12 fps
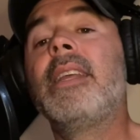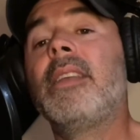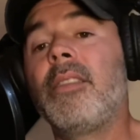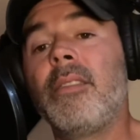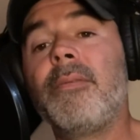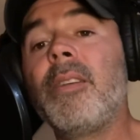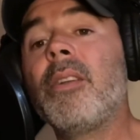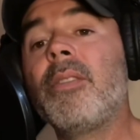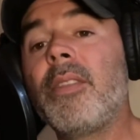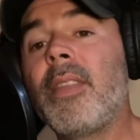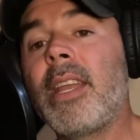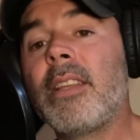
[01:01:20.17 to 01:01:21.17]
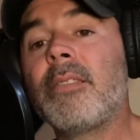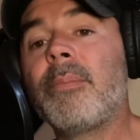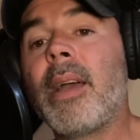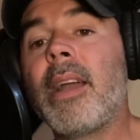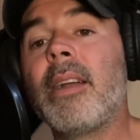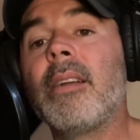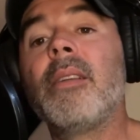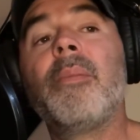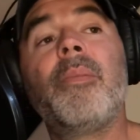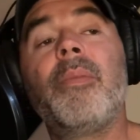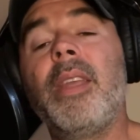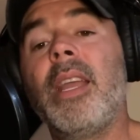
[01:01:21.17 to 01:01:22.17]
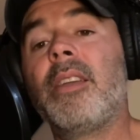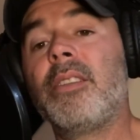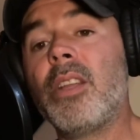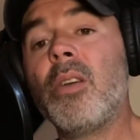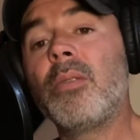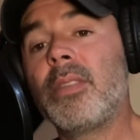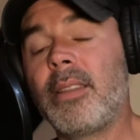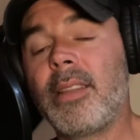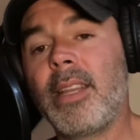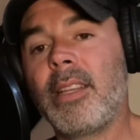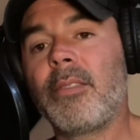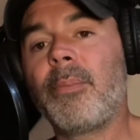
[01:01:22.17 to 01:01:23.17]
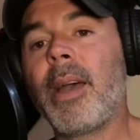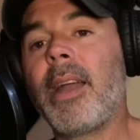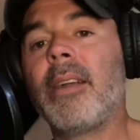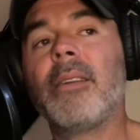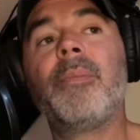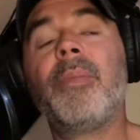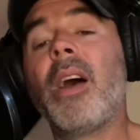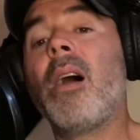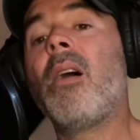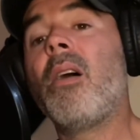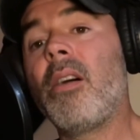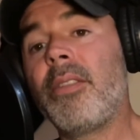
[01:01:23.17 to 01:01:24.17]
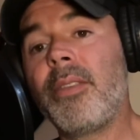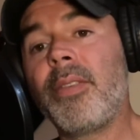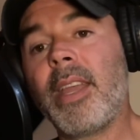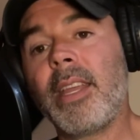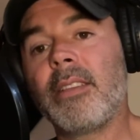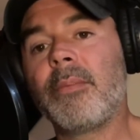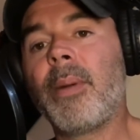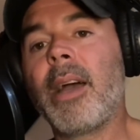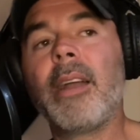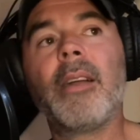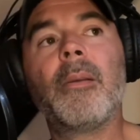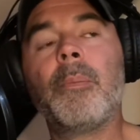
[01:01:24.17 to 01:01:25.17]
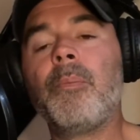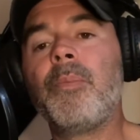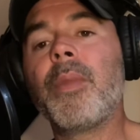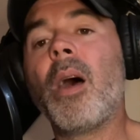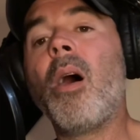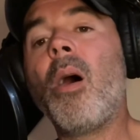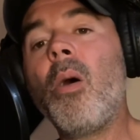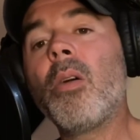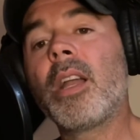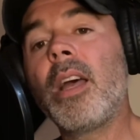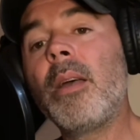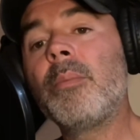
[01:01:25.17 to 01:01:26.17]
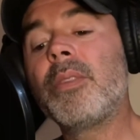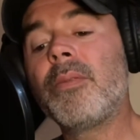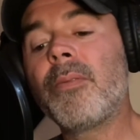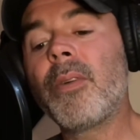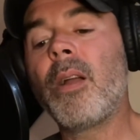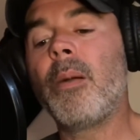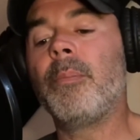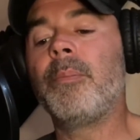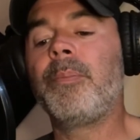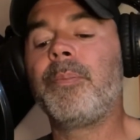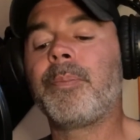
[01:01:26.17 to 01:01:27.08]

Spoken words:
the fear that they inspire, the unknown that they inspire, the awe that they inspire, all comes from